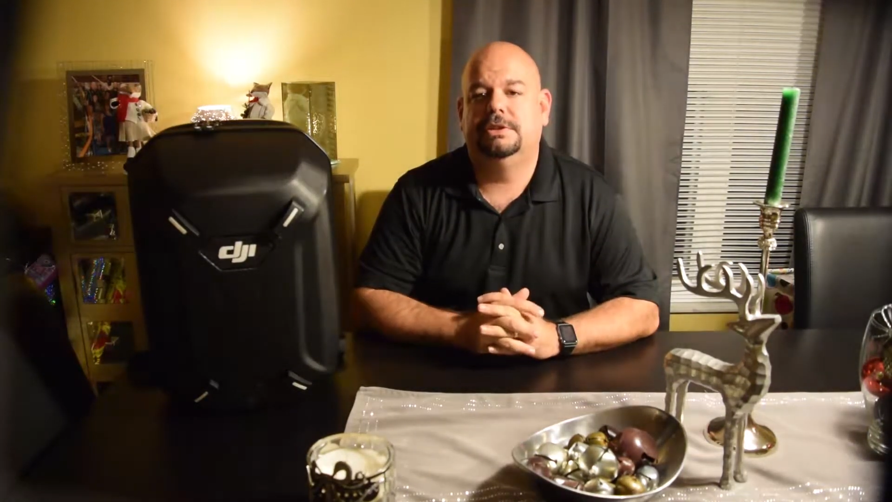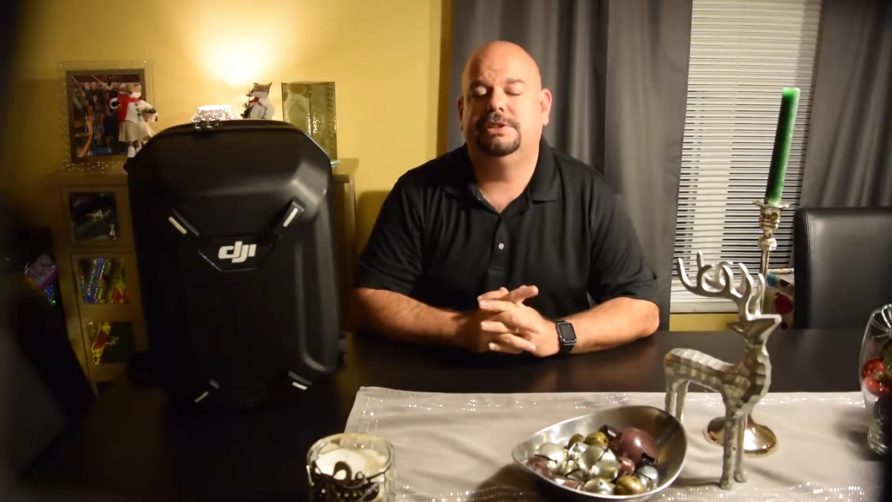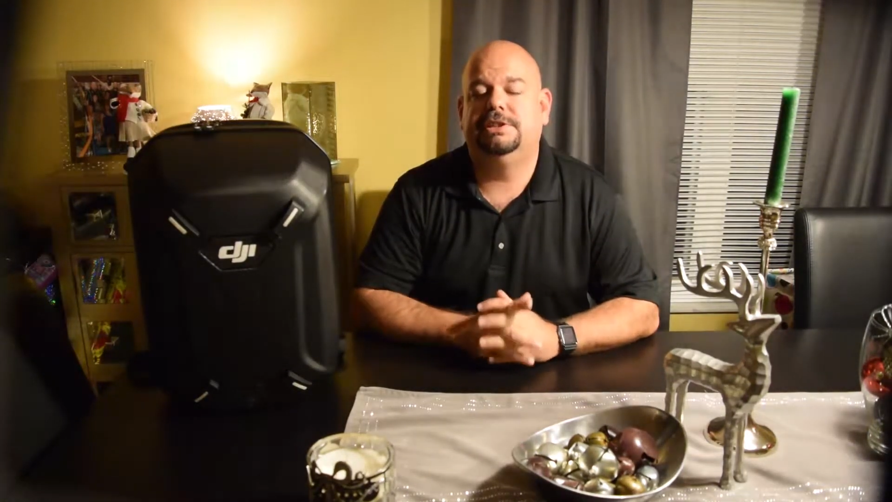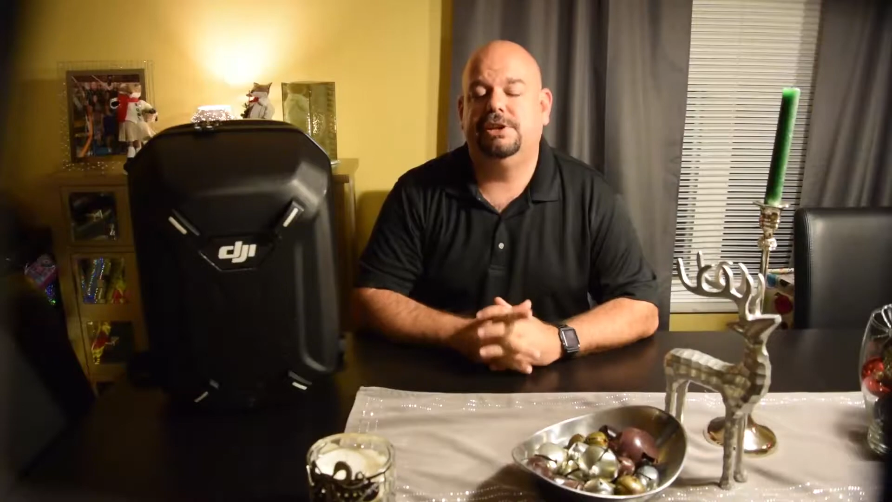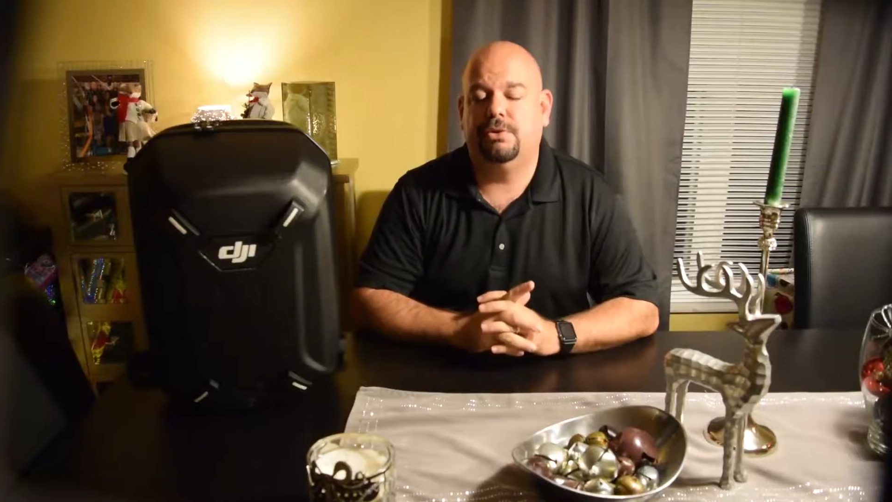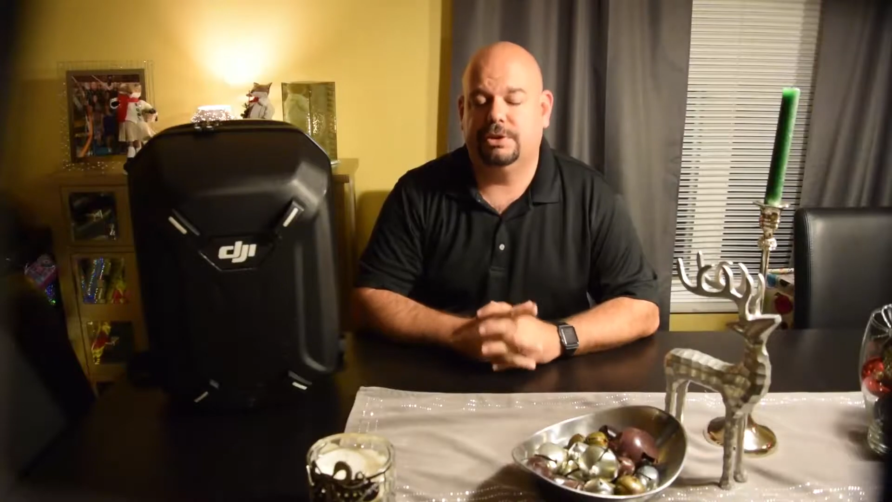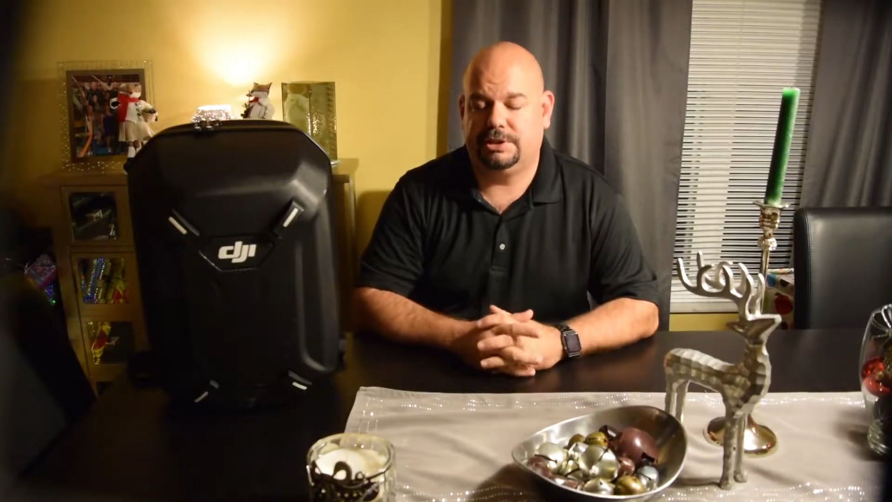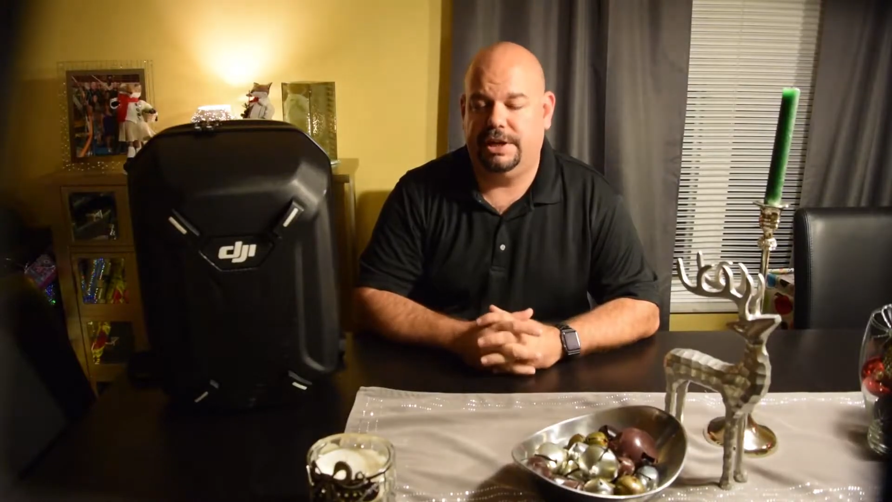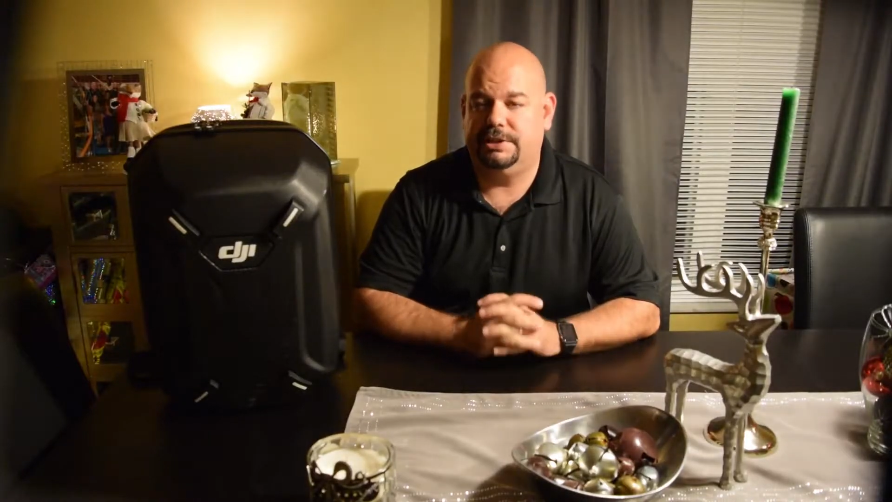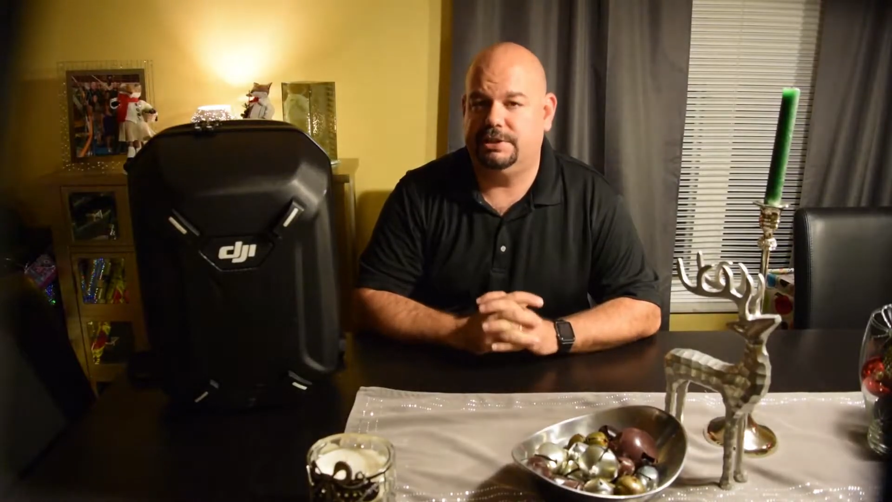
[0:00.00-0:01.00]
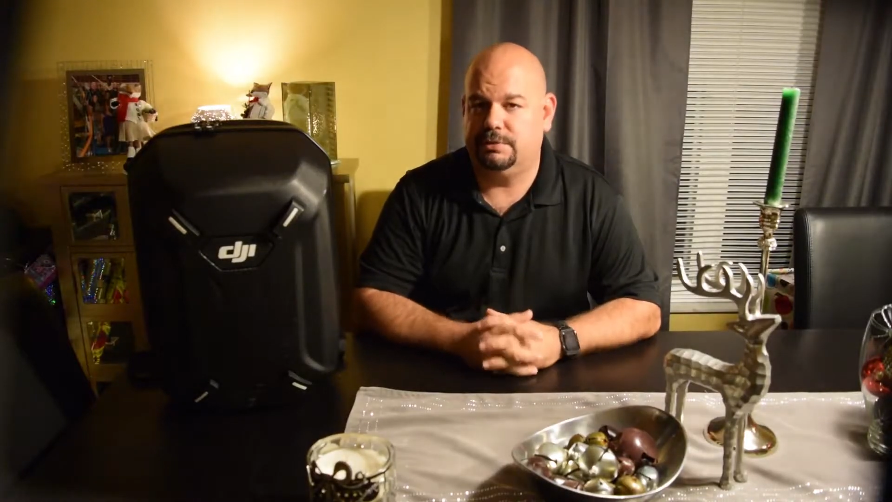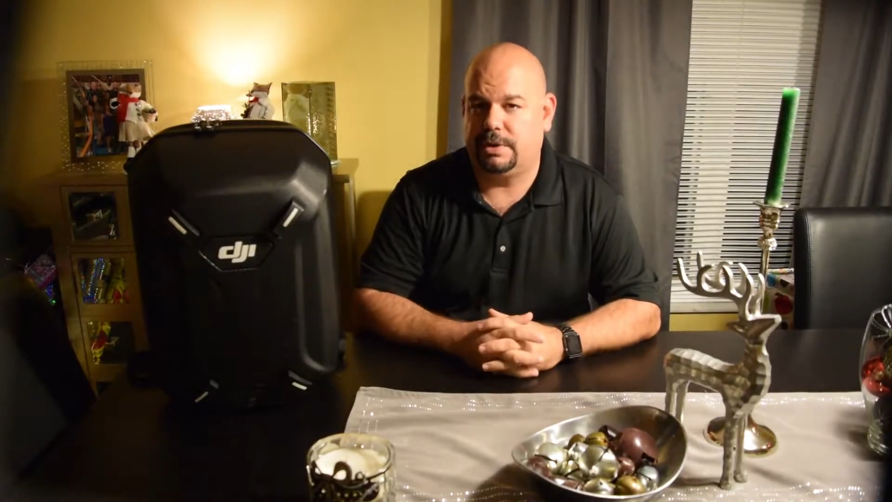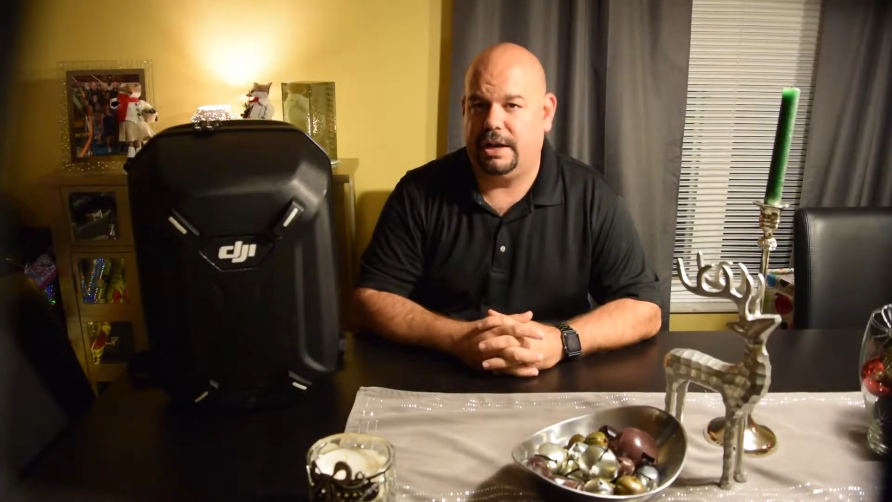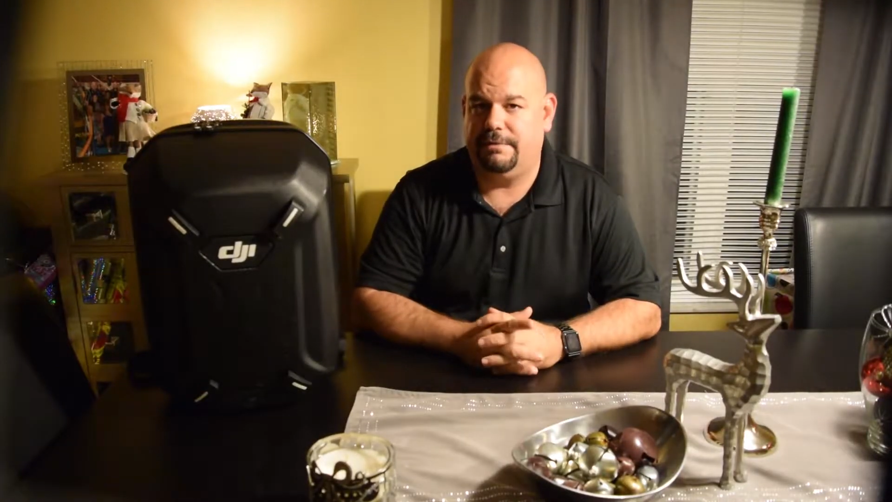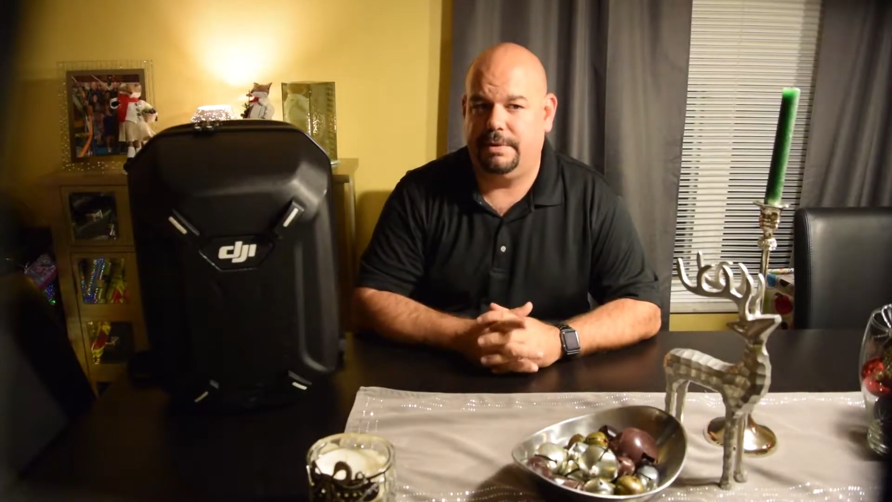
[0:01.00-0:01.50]
Seahorse case is the
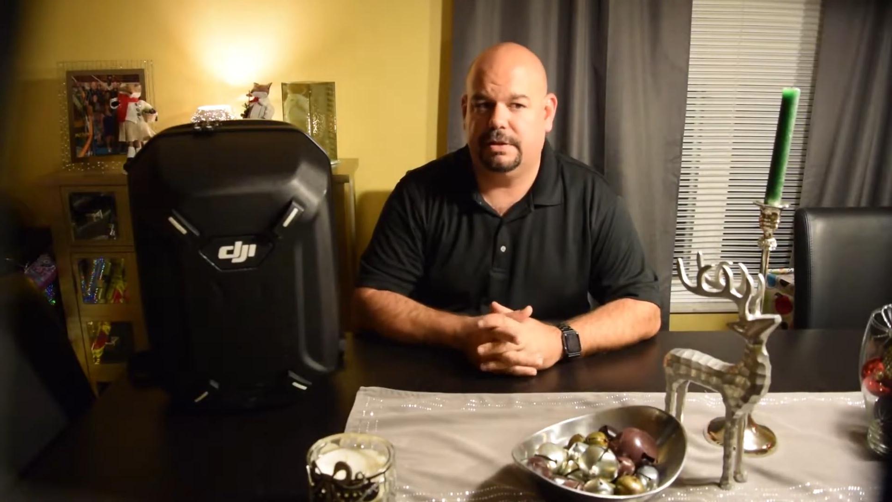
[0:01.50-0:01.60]
one I have.